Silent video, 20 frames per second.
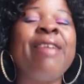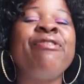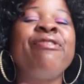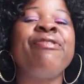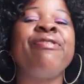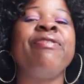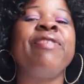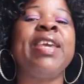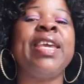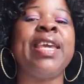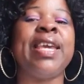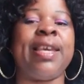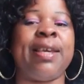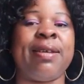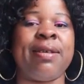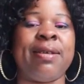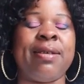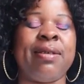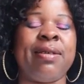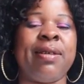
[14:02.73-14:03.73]
fear
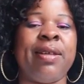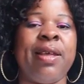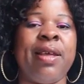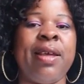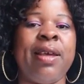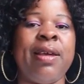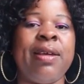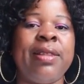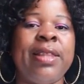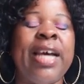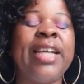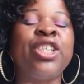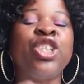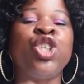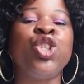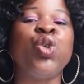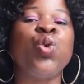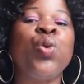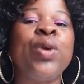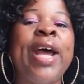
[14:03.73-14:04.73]
that
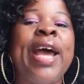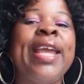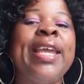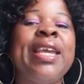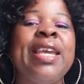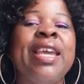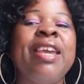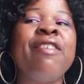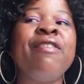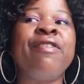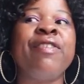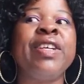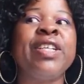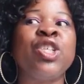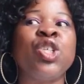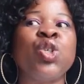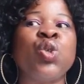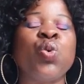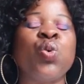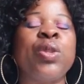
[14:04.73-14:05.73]
should I give
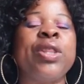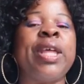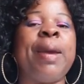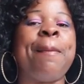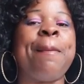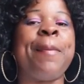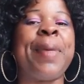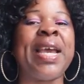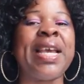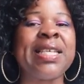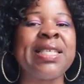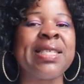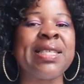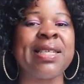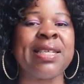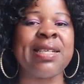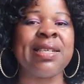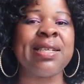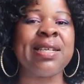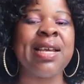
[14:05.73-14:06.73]
it to the
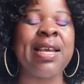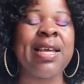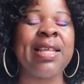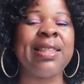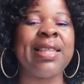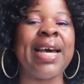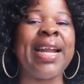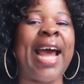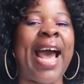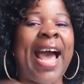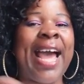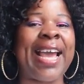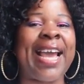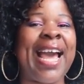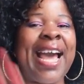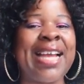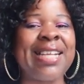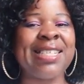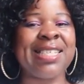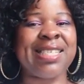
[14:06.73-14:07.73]
person that I
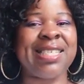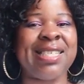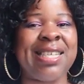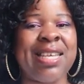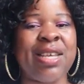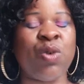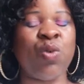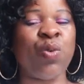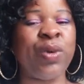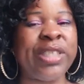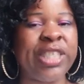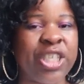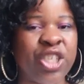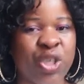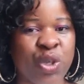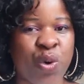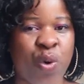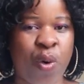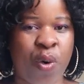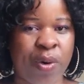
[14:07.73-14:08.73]
can't see, which is
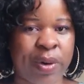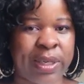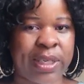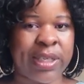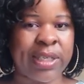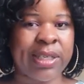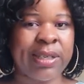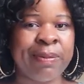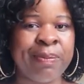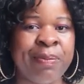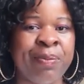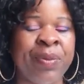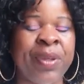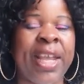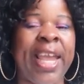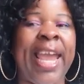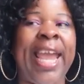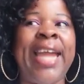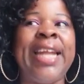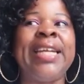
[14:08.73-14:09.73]
God.
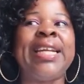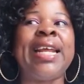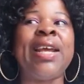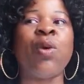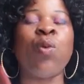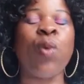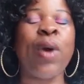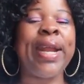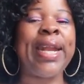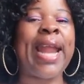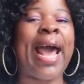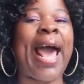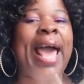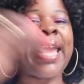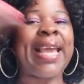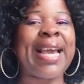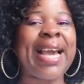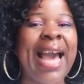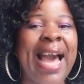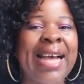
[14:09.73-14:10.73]
And when I
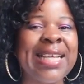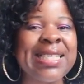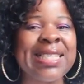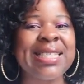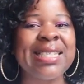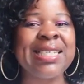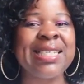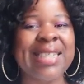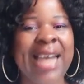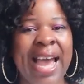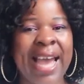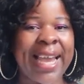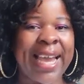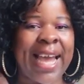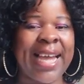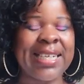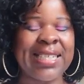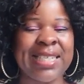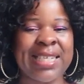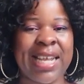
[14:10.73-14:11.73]
cast it, I
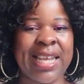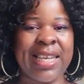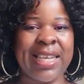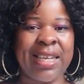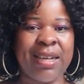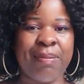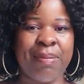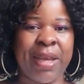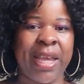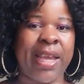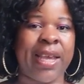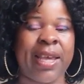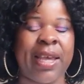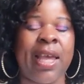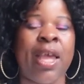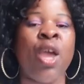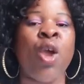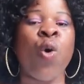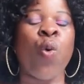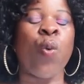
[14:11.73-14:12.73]
can't take it back.
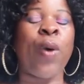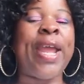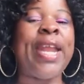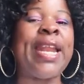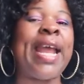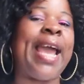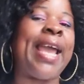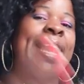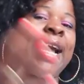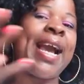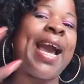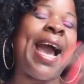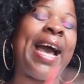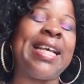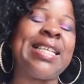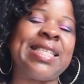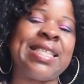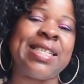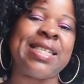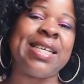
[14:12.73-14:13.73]
When I
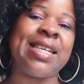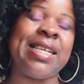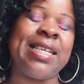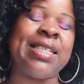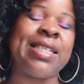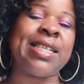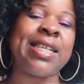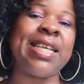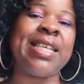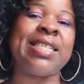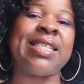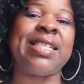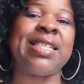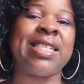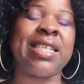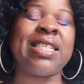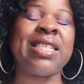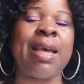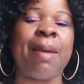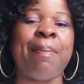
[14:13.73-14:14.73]
cast it, it
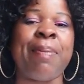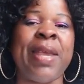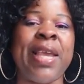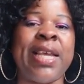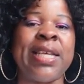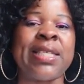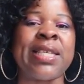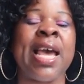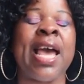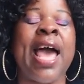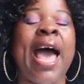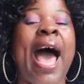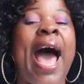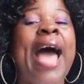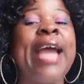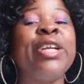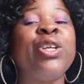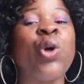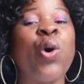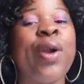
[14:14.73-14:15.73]
disappears.
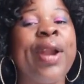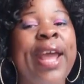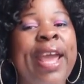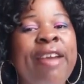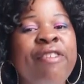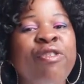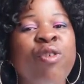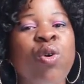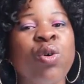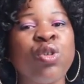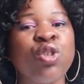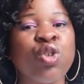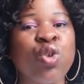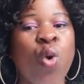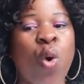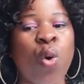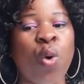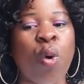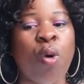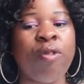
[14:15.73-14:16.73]
I don't have
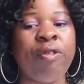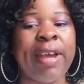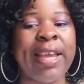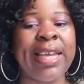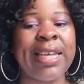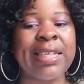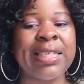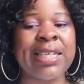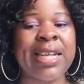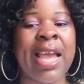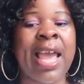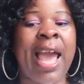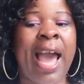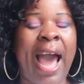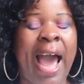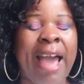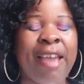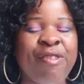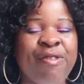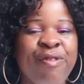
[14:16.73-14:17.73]
control over it.
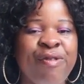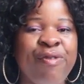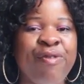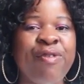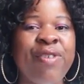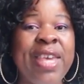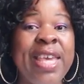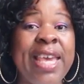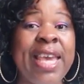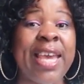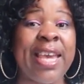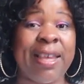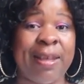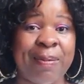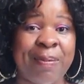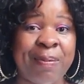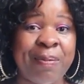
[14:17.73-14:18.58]
I fear